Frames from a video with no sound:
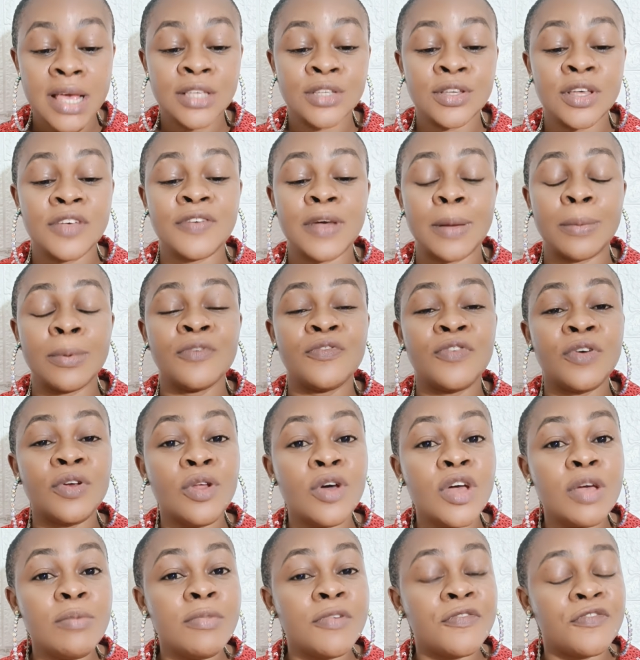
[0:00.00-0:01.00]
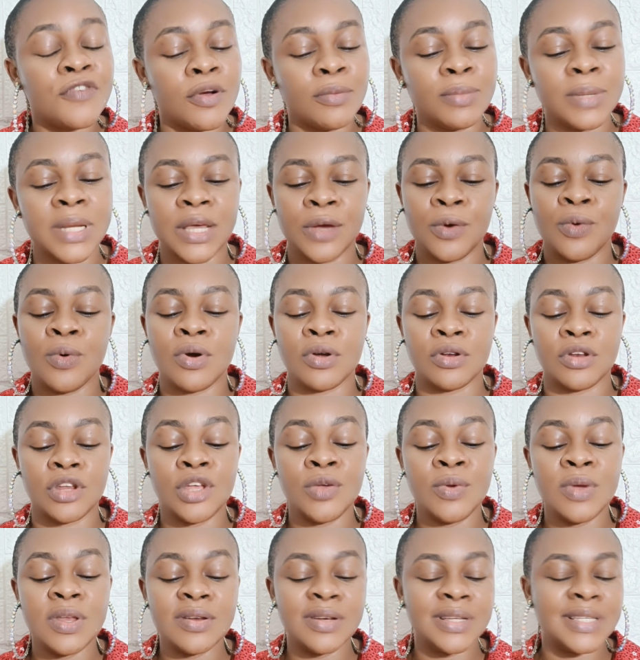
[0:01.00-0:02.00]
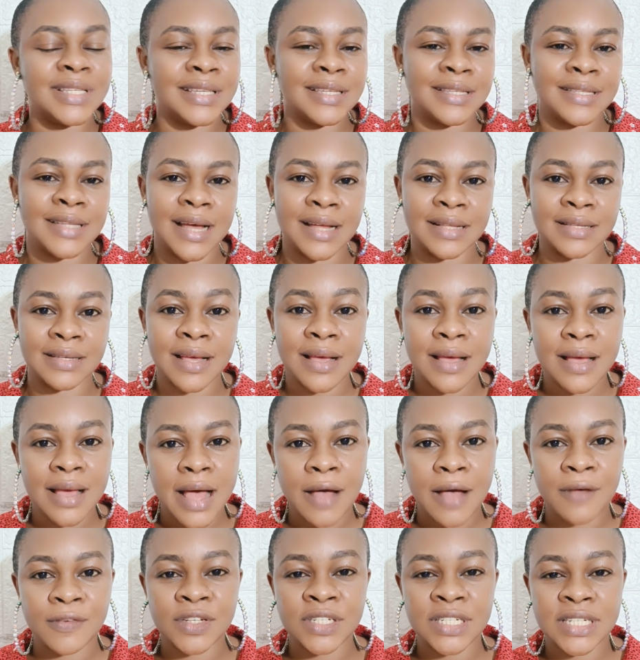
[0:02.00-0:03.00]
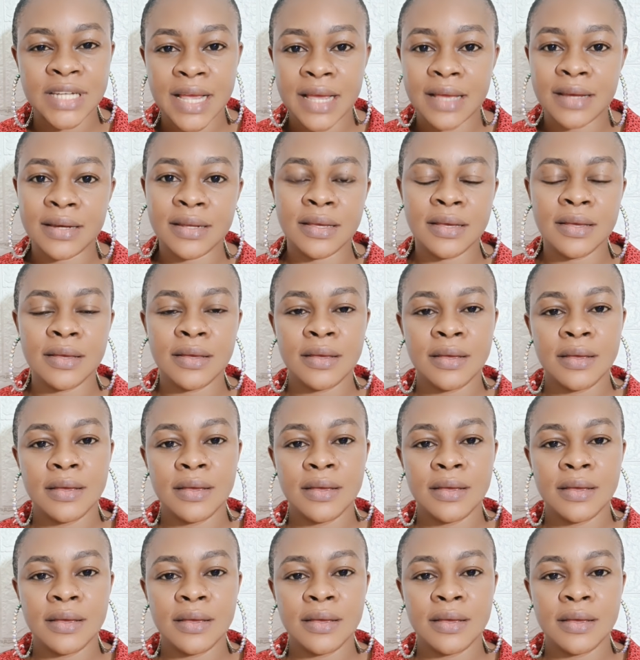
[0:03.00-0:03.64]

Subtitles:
So if you have been following me from day one, you will notice that I've shared